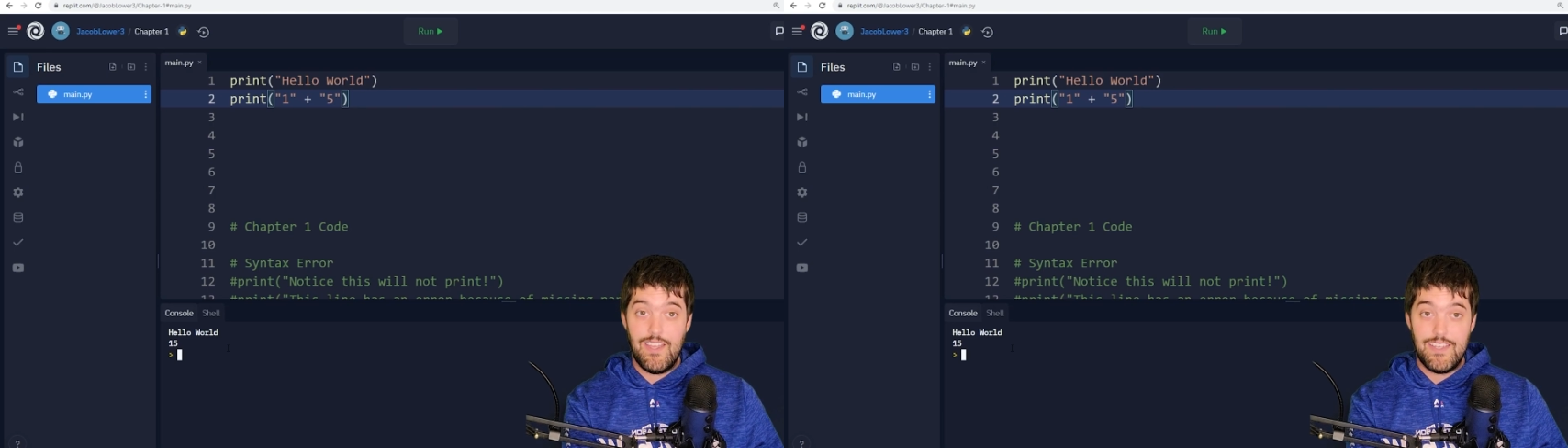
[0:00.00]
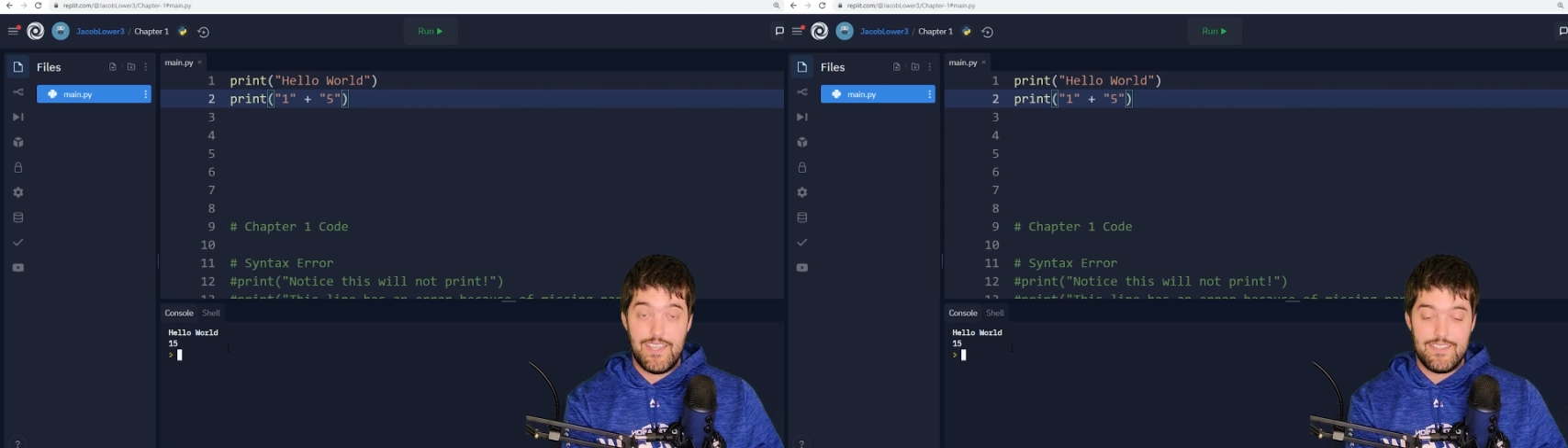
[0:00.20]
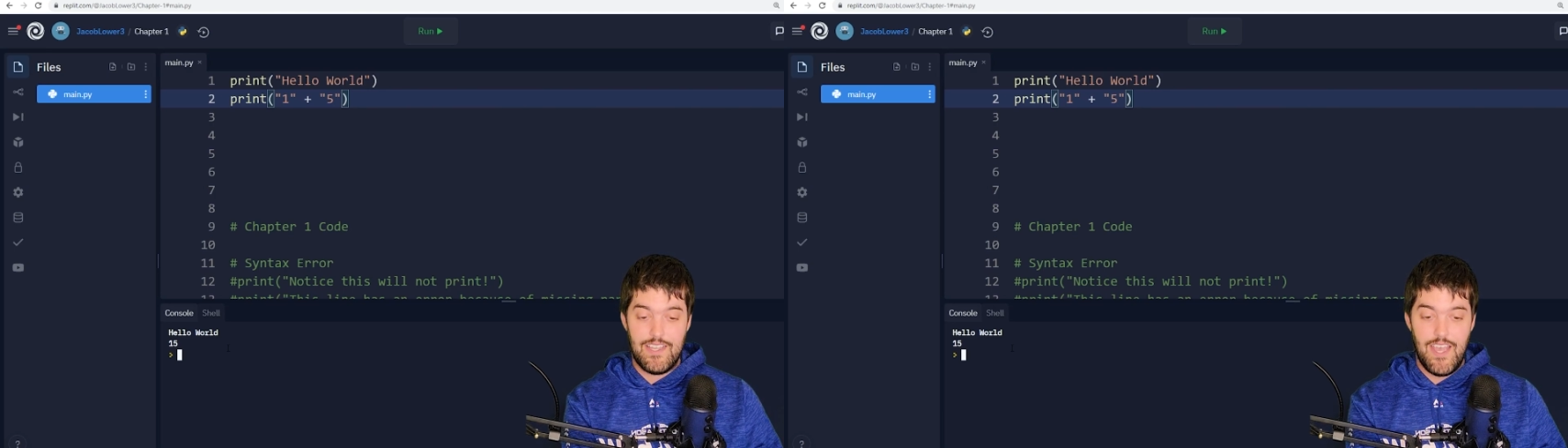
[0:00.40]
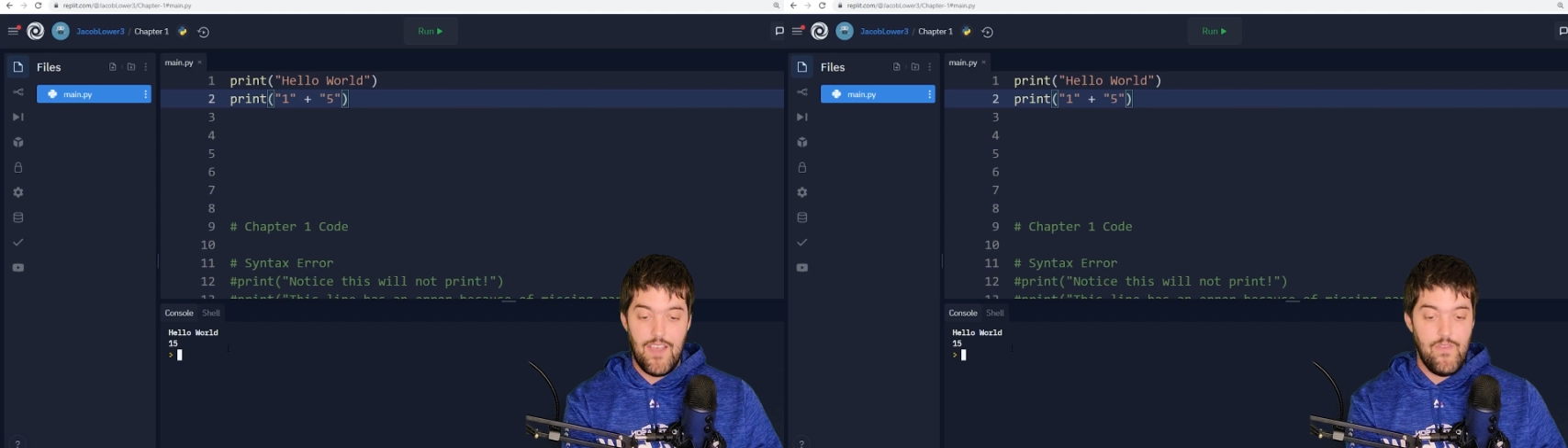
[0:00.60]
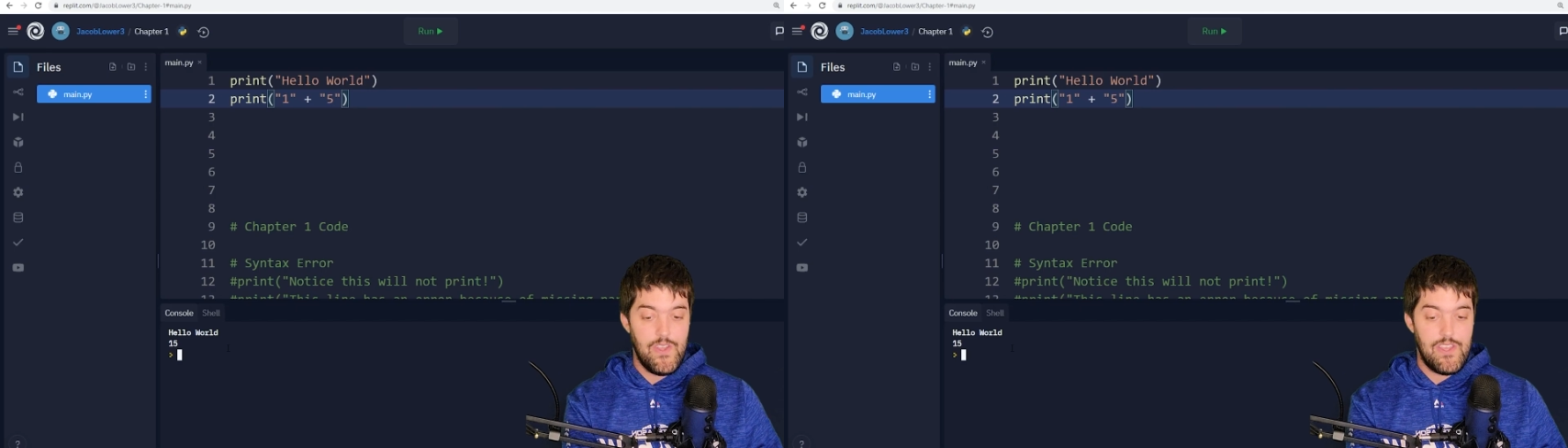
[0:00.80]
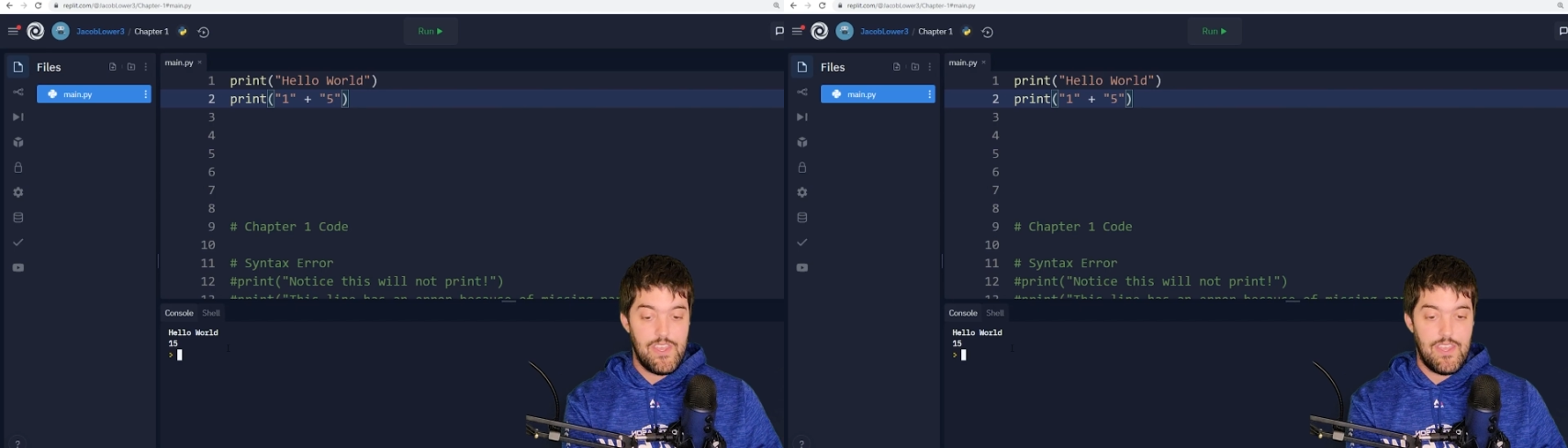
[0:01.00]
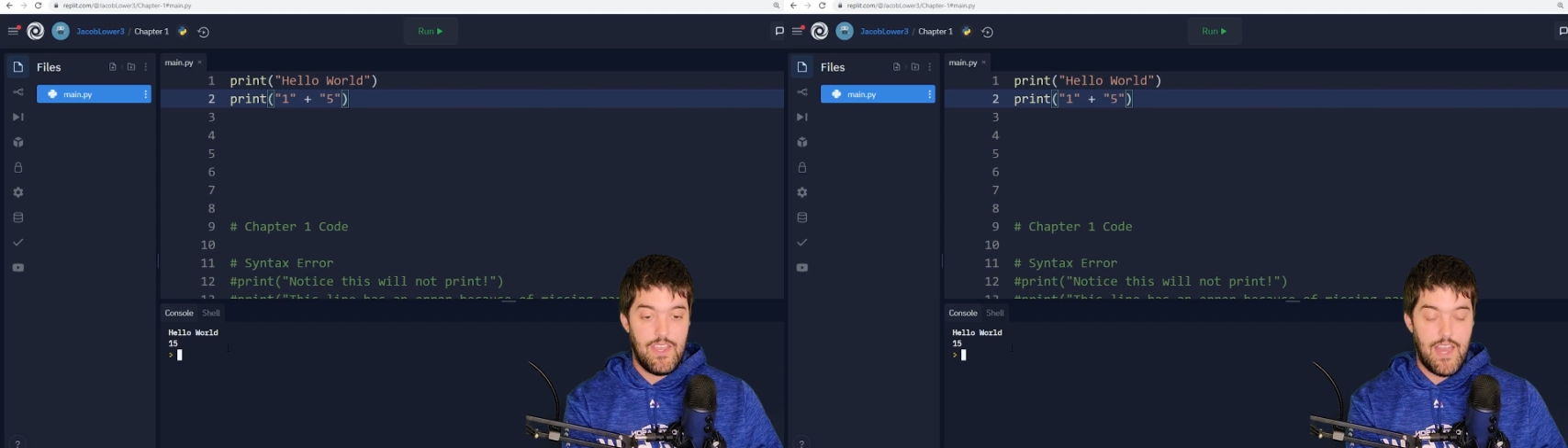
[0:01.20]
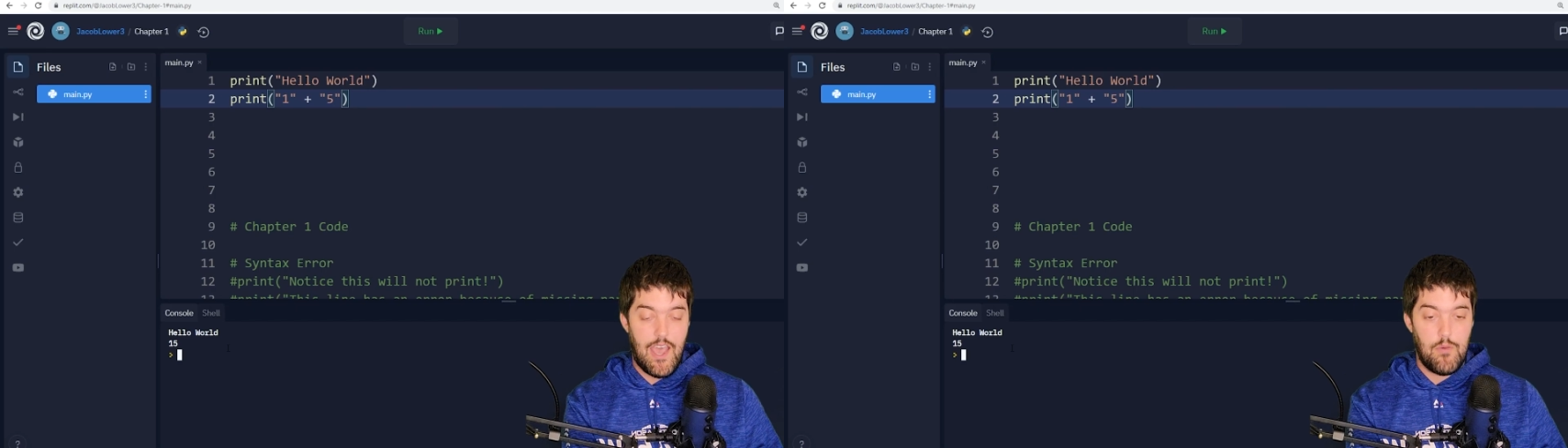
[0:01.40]
It doesn't have
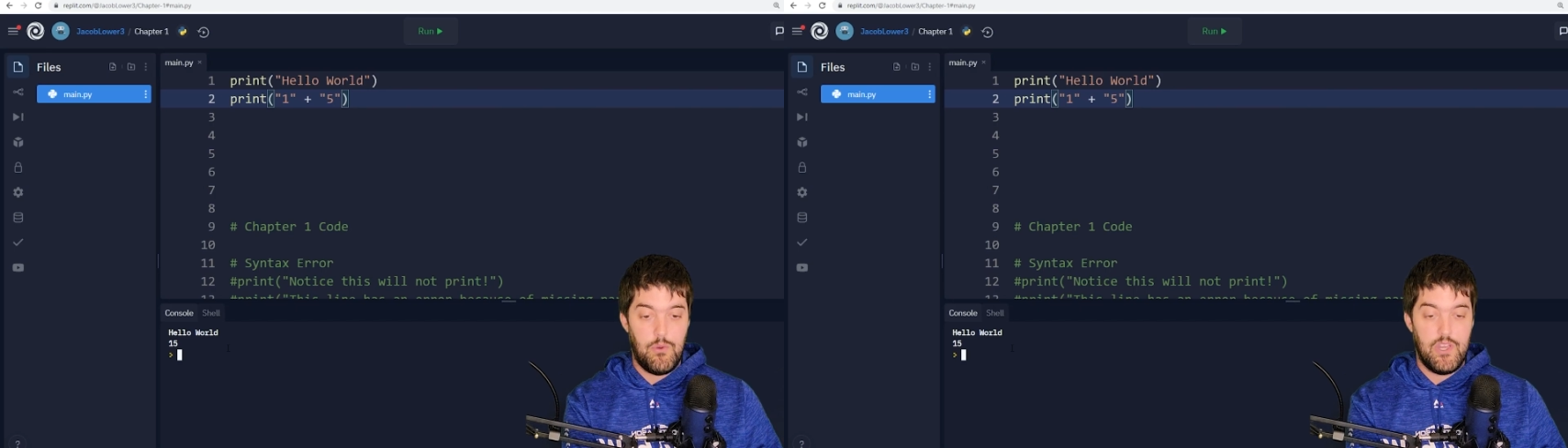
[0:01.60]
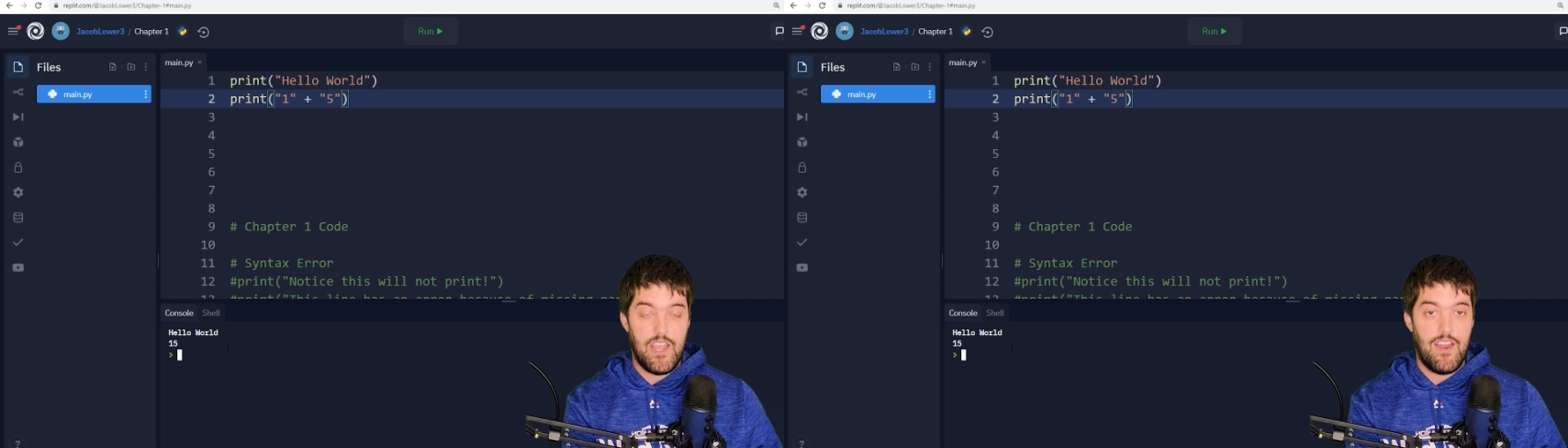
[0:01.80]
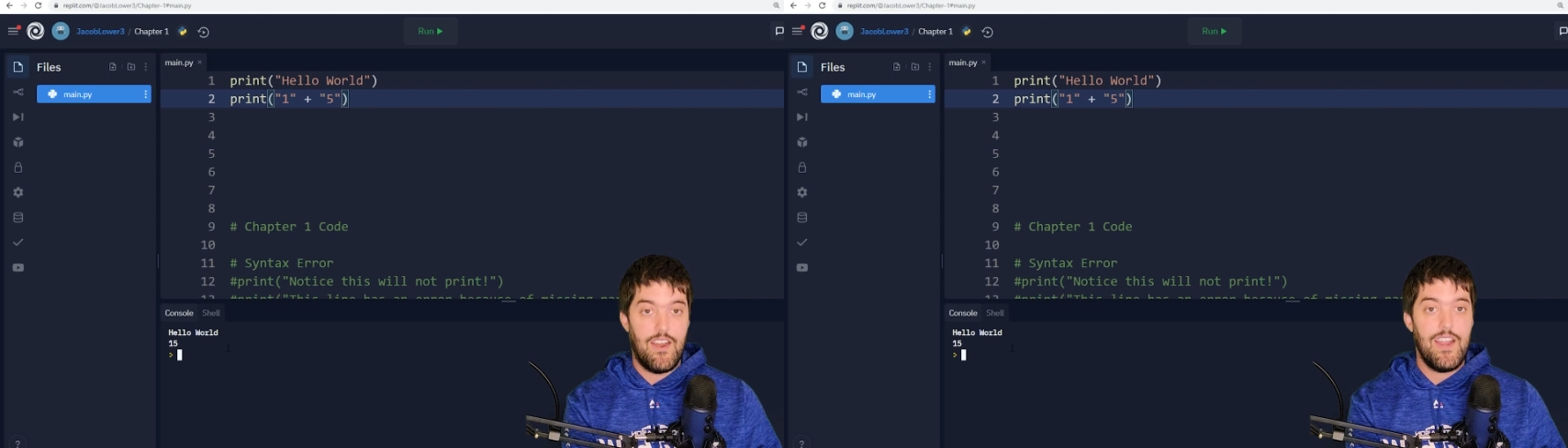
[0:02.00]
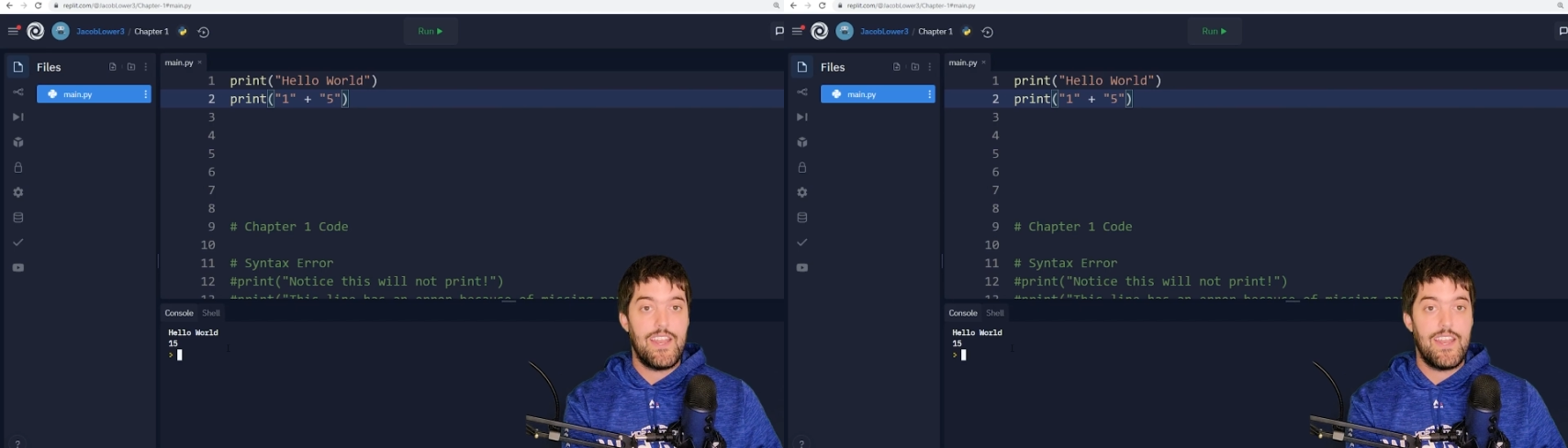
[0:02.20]
an output error,